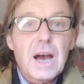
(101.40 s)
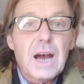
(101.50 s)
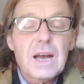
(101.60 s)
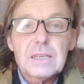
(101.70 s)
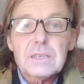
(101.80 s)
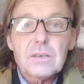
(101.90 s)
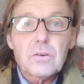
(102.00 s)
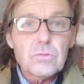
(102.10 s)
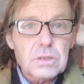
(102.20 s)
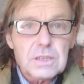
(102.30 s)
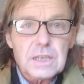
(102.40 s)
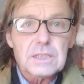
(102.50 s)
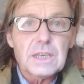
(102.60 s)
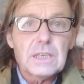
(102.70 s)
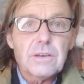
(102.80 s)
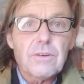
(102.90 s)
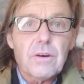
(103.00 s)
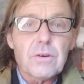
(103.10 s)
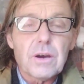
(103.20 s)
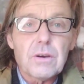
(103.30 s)
And all the
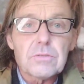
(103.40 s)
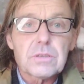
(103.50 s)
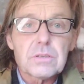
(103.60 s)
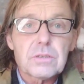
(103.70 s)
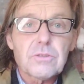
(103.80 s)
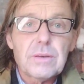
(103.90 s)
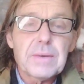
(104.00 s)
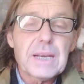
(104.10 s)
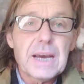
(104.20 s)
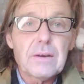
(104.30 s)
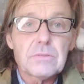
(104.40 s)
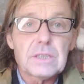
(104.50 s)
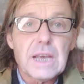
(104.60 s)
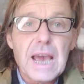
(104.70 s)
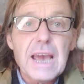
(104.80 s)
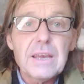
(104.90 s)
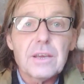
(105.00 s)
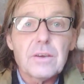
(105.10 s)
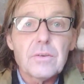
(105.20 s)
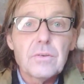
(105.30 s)
16-year-old girls screaming, "How dare
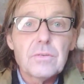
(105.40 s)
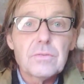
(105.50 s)
you!"